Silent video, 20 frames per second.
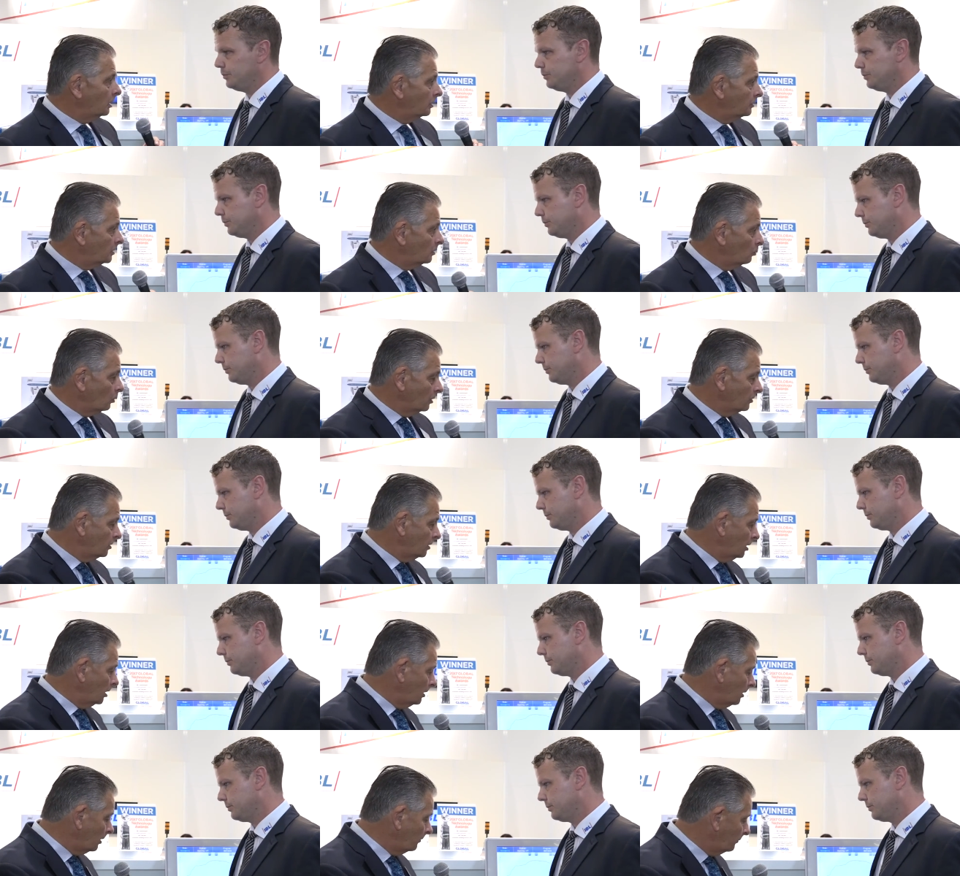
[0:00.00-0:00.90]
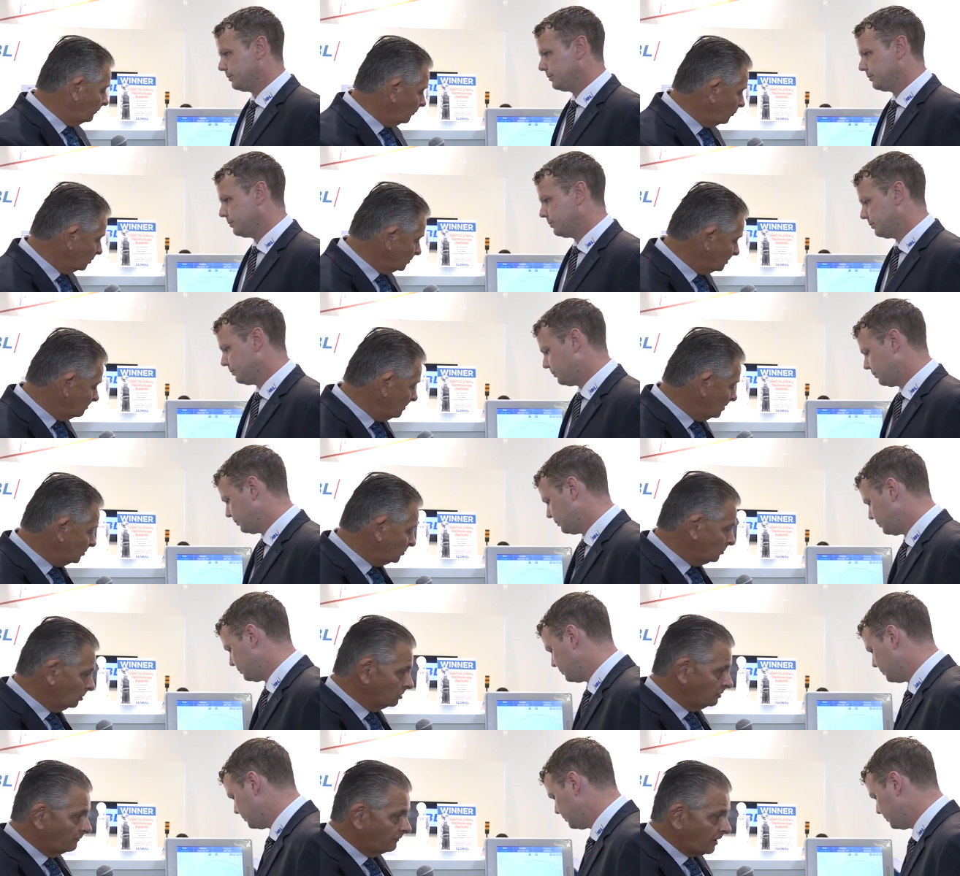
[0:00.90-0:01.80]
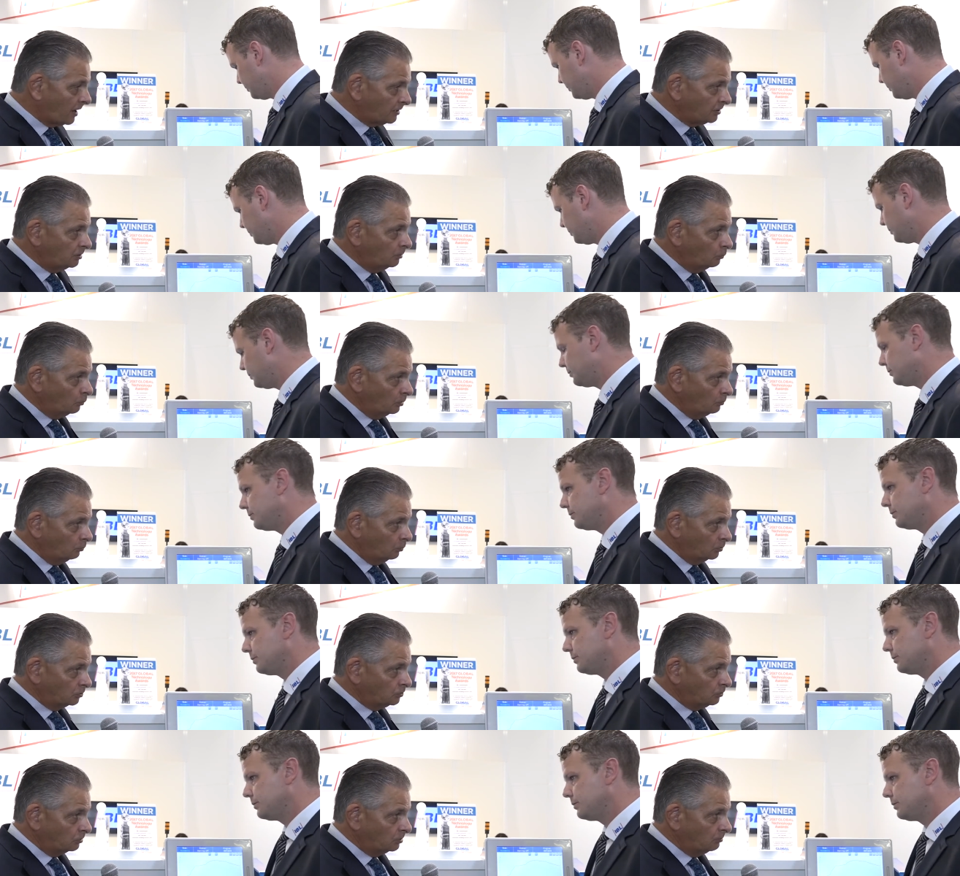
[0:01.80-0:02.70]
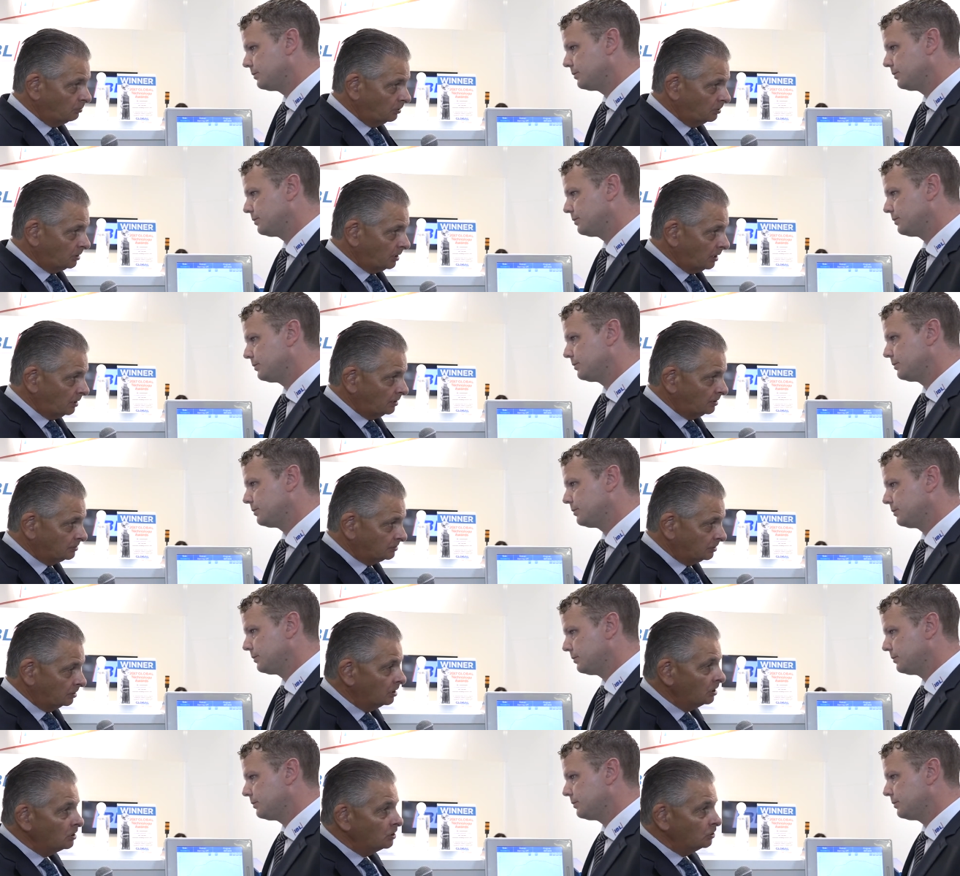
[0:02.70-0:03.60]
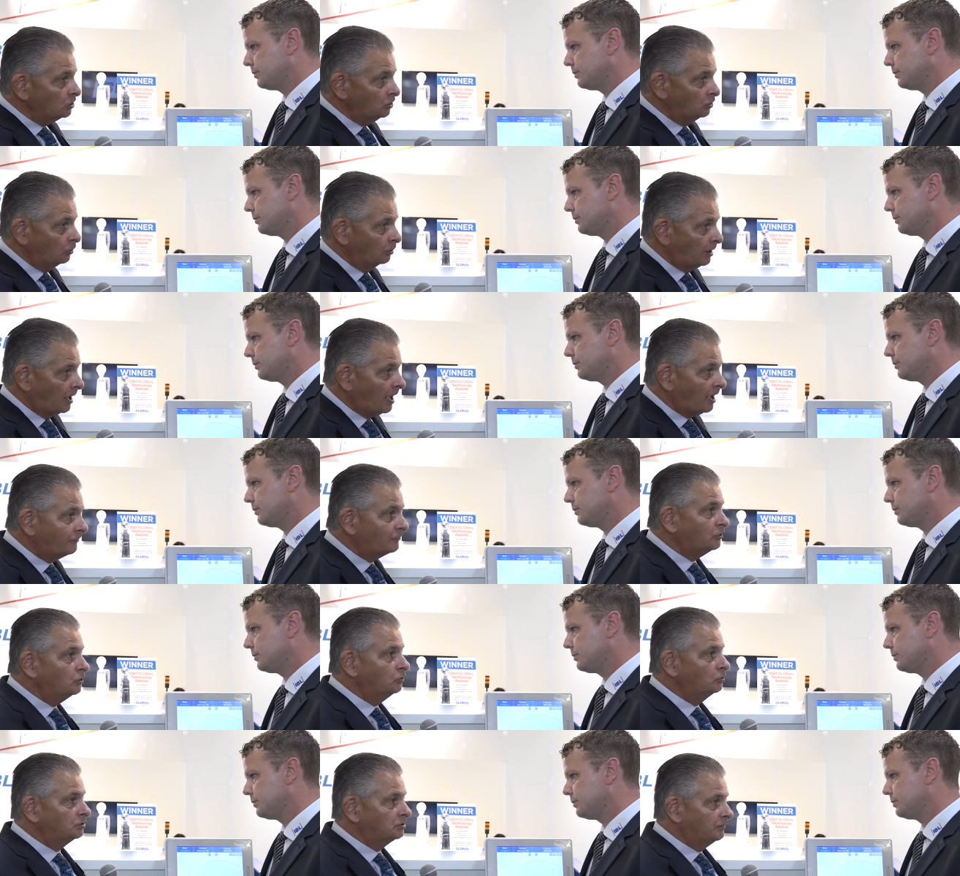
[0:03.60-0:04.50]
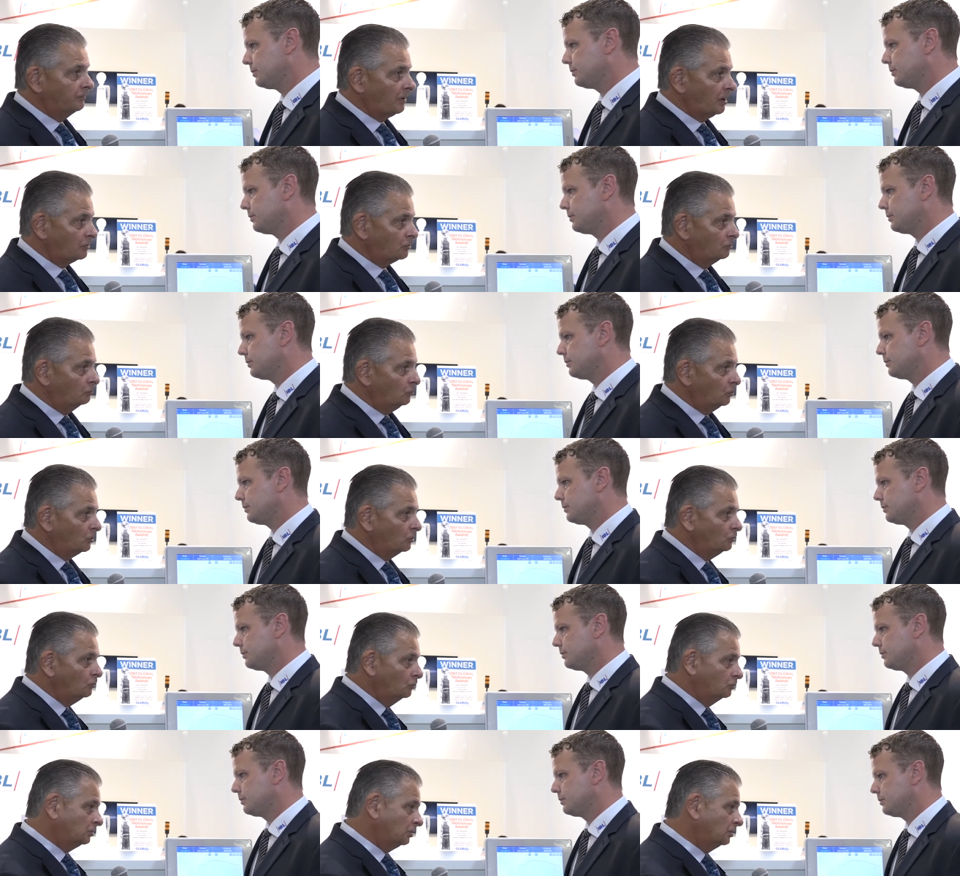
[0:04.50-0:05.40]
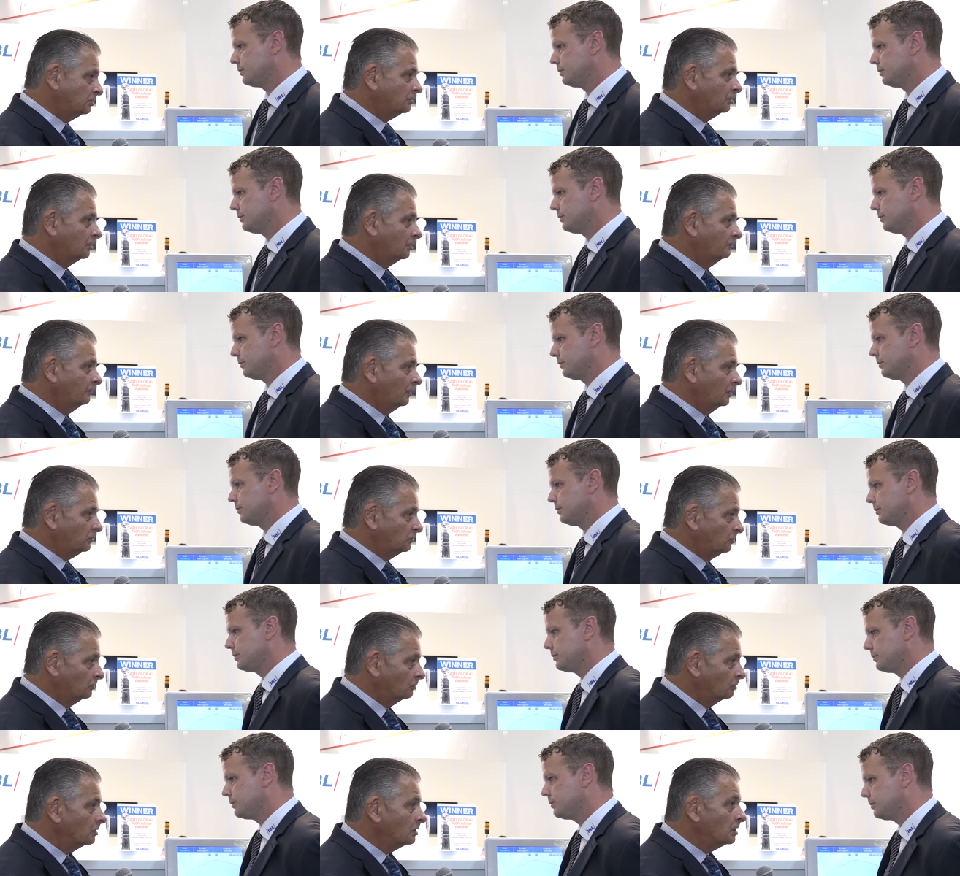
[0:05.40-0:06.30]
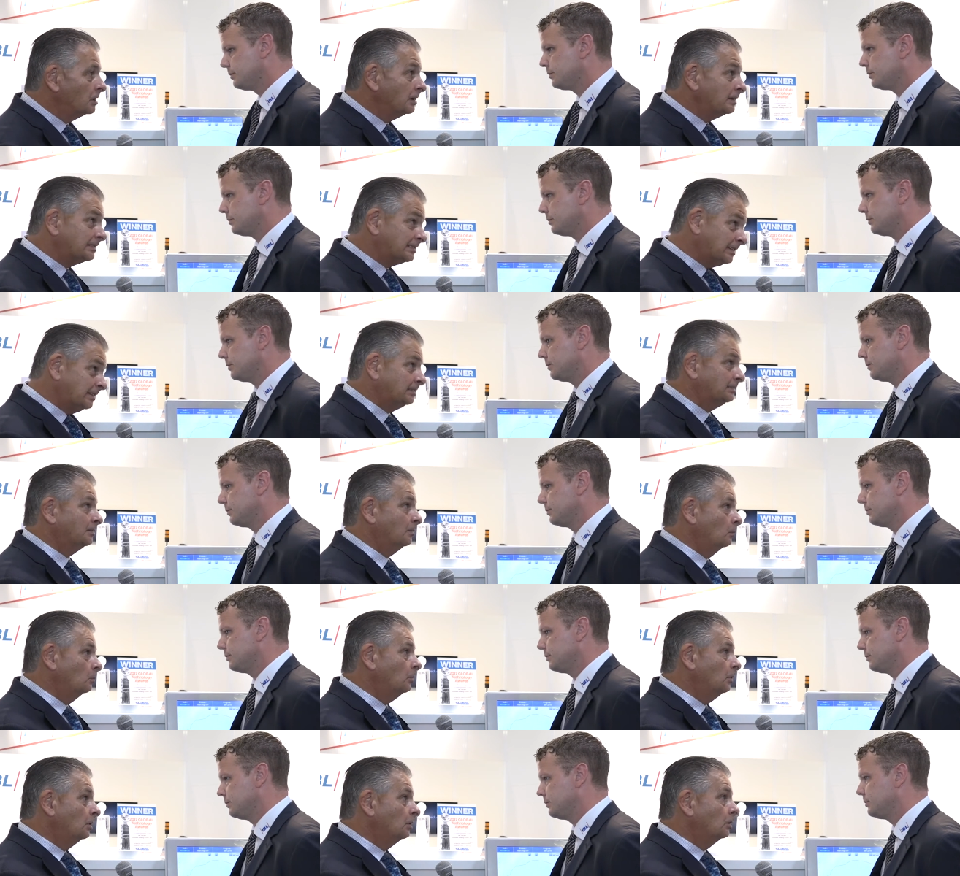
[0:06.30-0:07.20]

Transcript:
Speaker 1: I think one thing I forgot to mention on the vacuum when we were talking about that is that you don't have to use the vacuum. You can use it as a conventional system